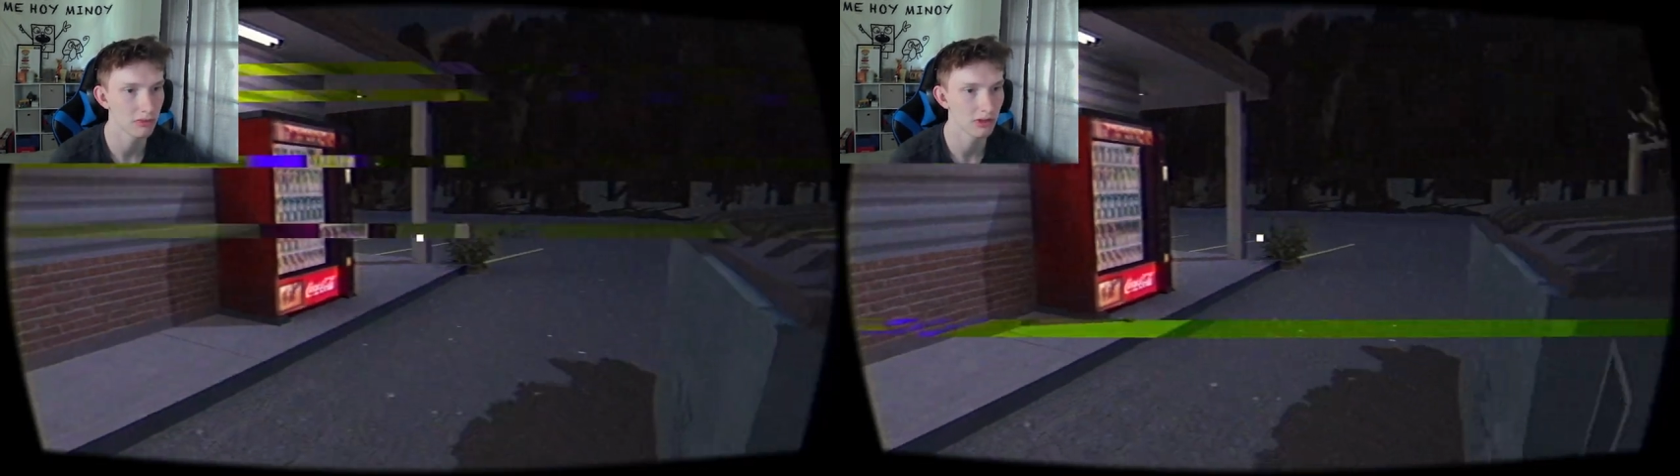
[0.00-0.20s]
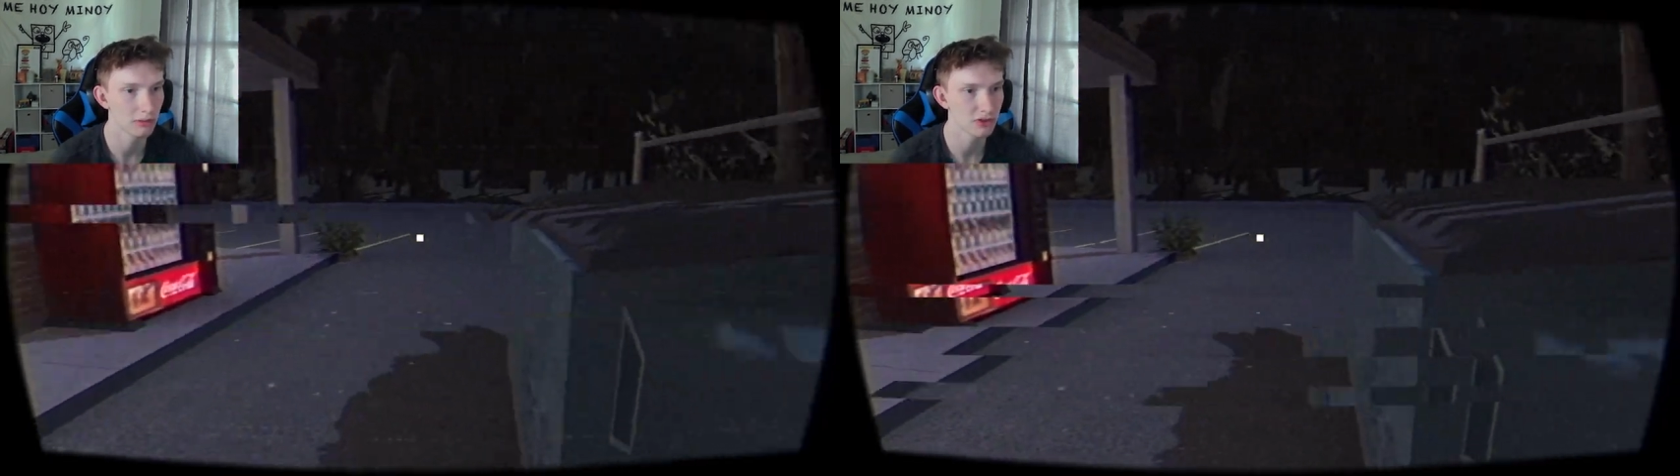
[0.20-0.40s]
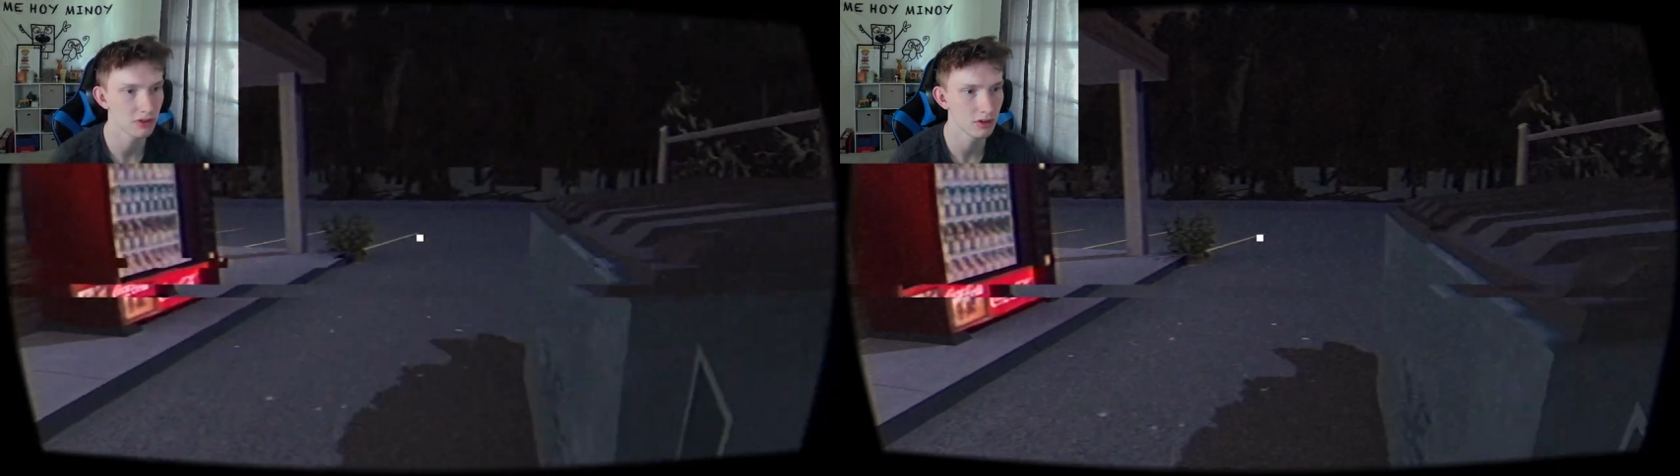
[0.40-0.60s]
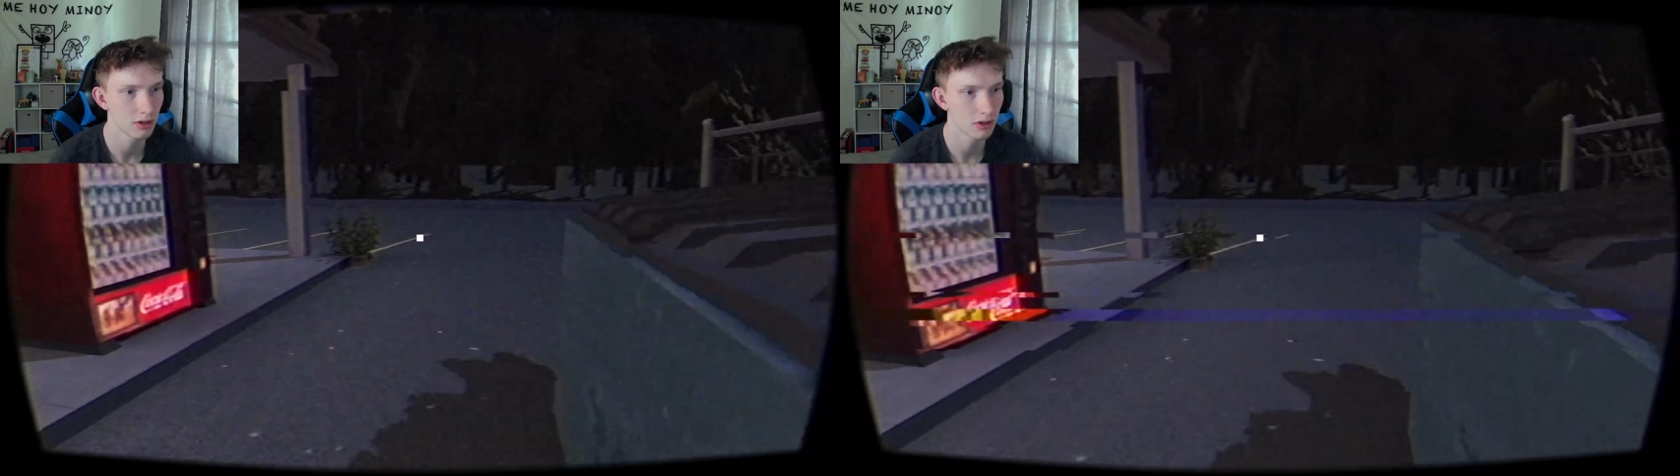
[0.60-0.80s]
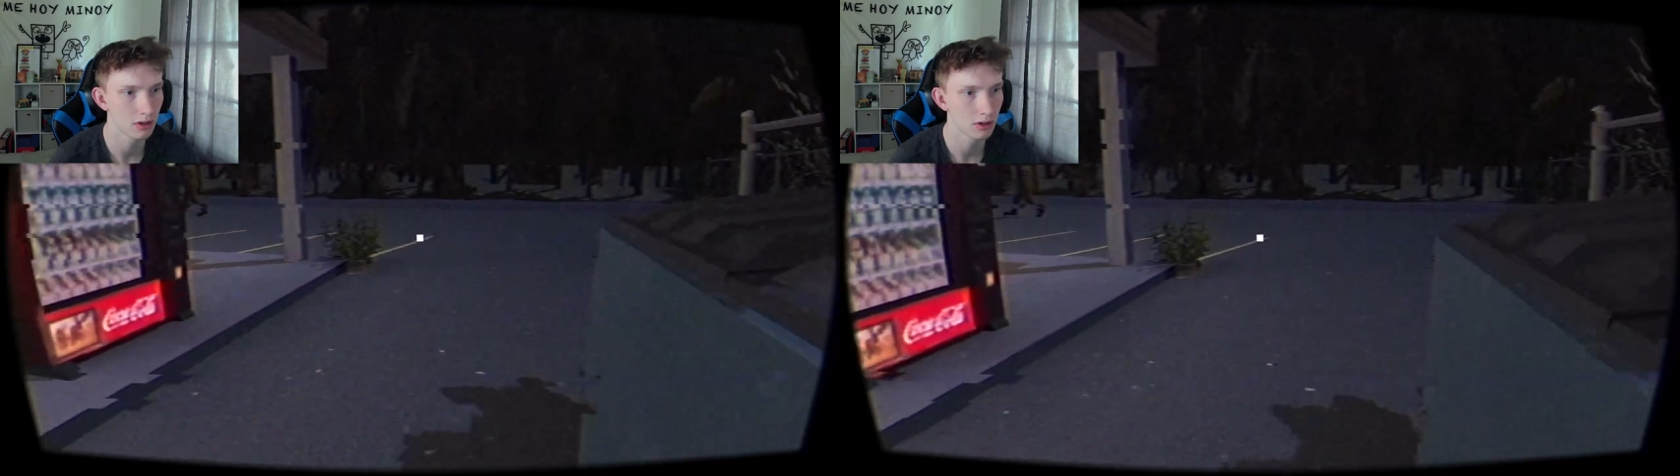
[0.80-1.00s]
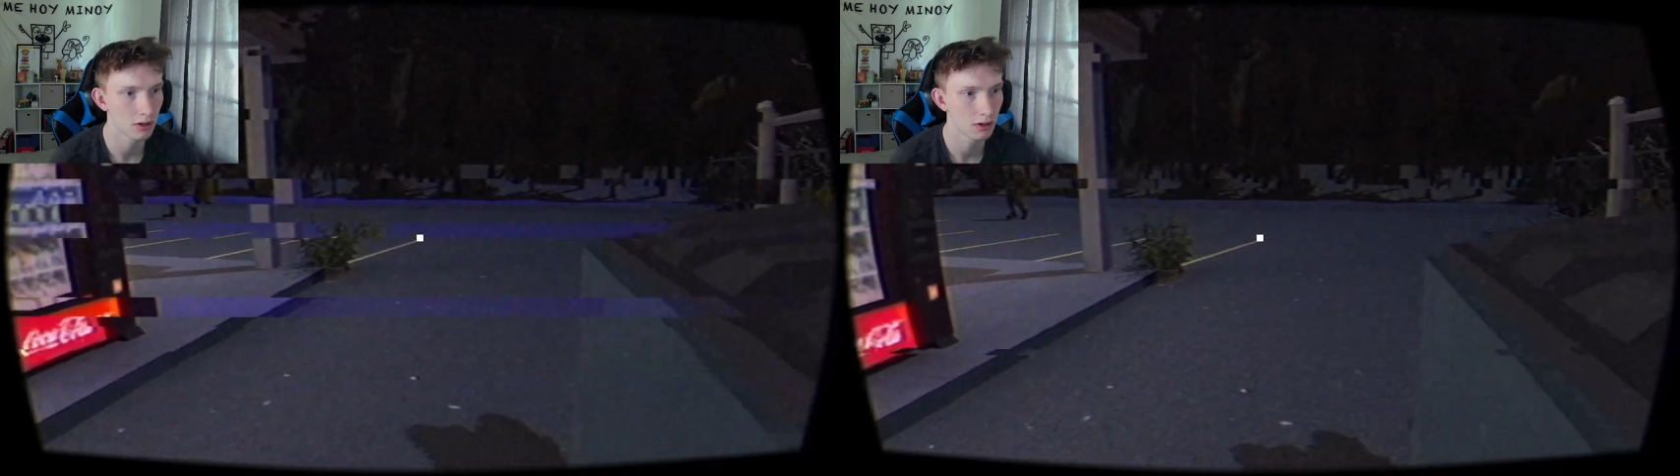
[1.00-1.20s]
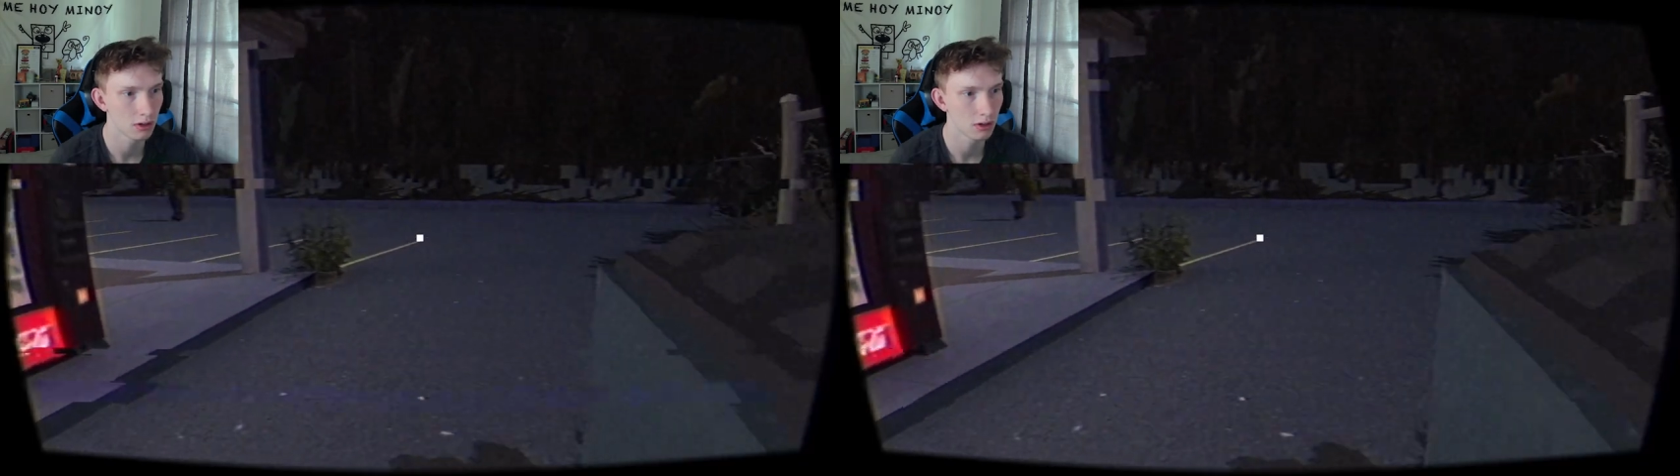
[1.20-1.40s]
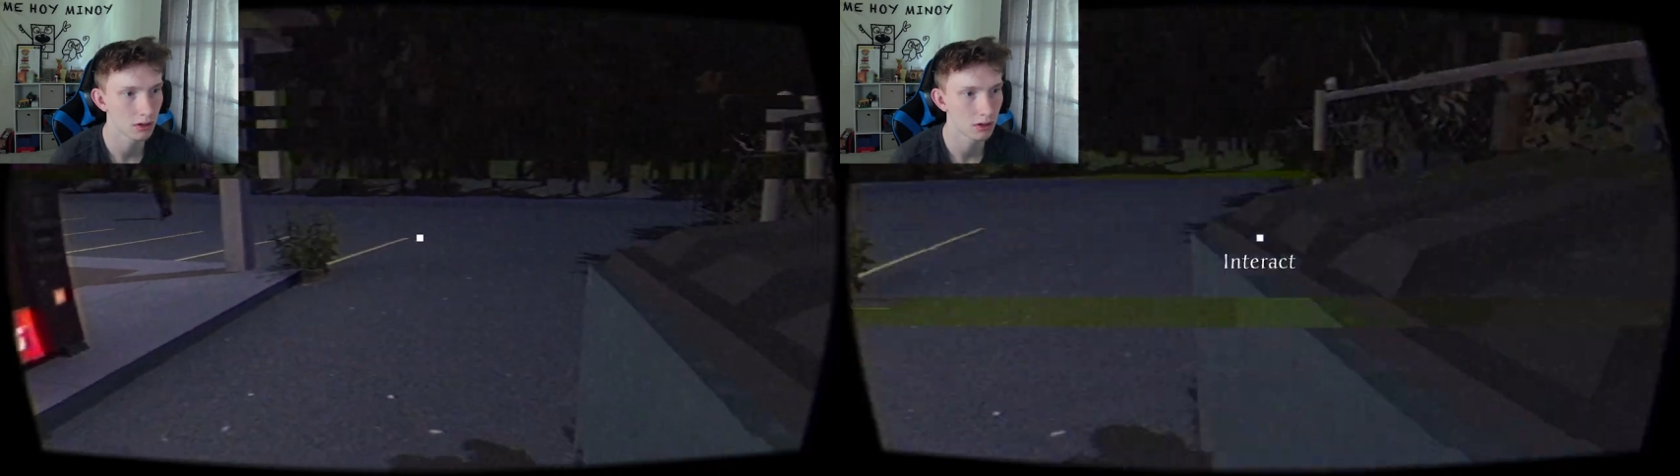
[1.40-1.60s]
in the
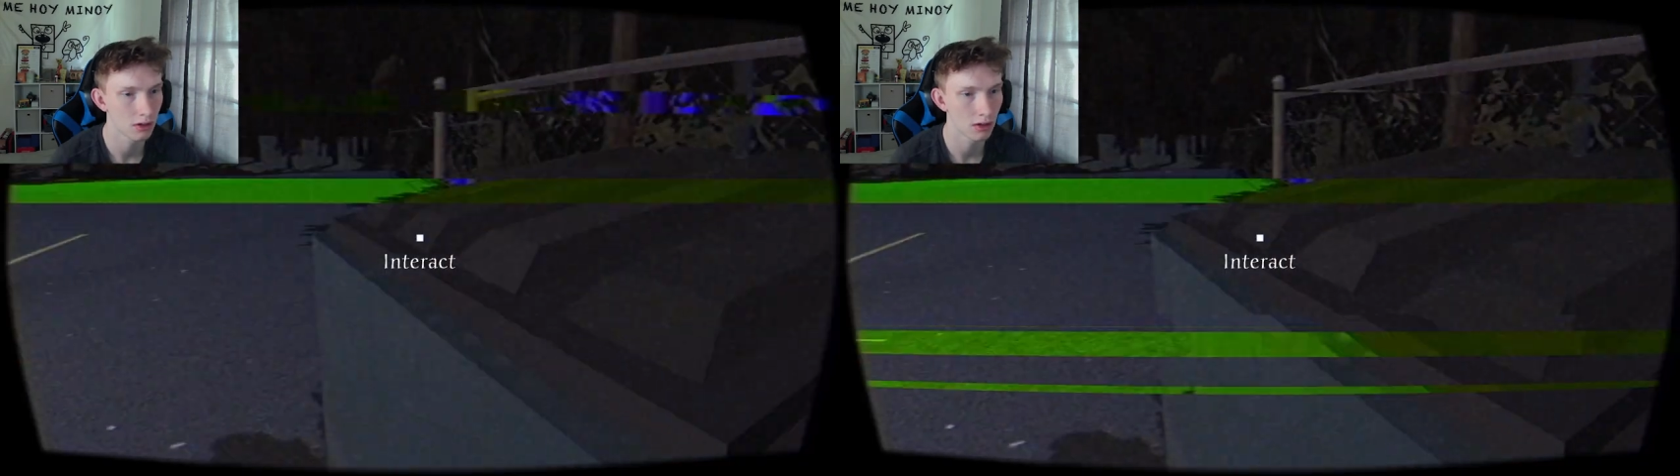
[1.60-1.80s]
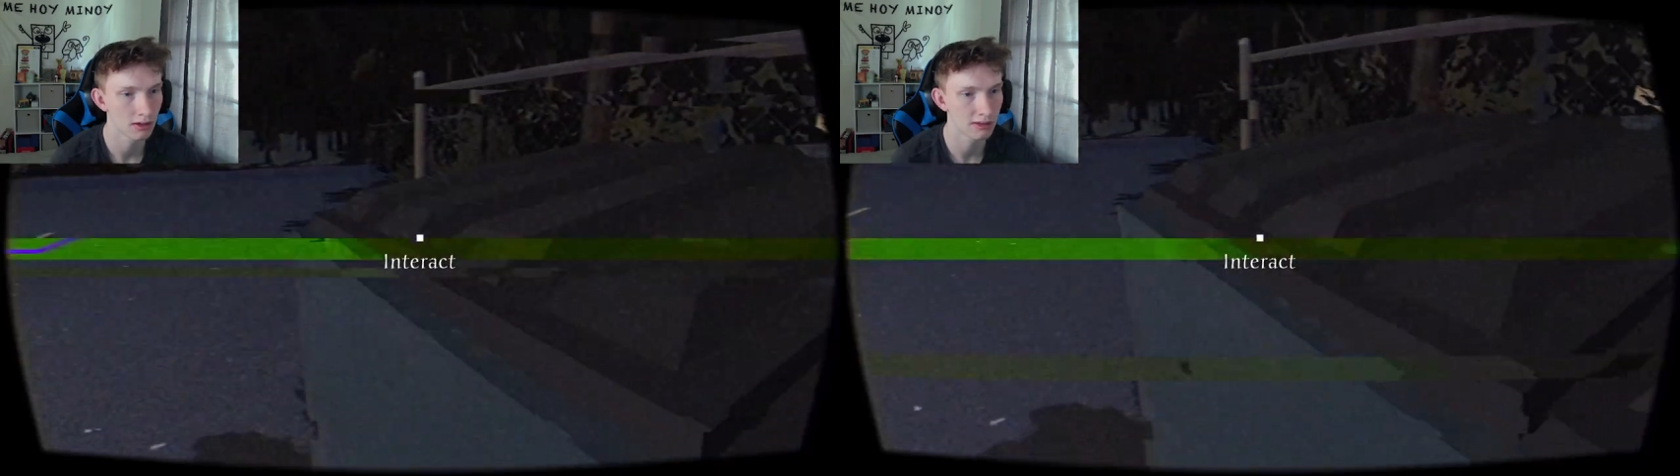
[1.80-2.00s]
dumpster?